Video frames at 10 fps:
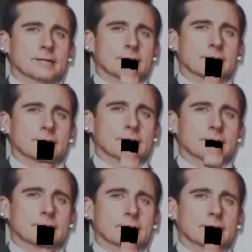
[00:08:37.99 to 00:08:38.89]
Oh
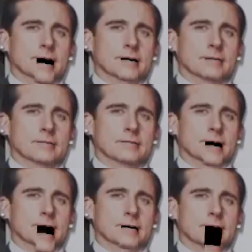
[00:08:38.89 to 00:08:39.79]
wait.
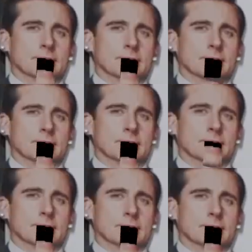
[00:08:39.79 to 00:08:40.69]
I think I may
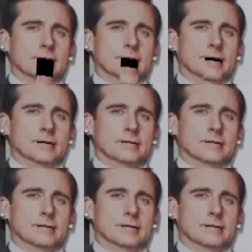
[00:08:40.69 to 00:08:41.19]
have done it.